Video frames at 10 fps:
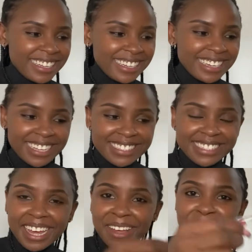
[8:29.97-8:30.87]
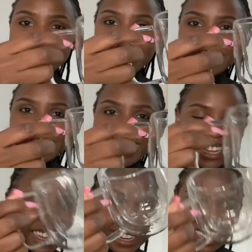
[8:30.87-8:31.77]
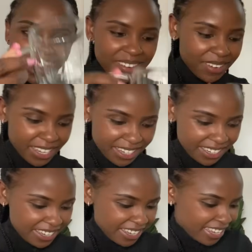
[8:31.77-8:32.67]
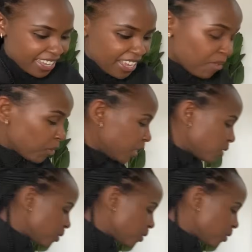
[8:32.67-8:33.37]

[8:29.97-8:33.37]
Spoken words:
next time. But yeah, another one. I'm going to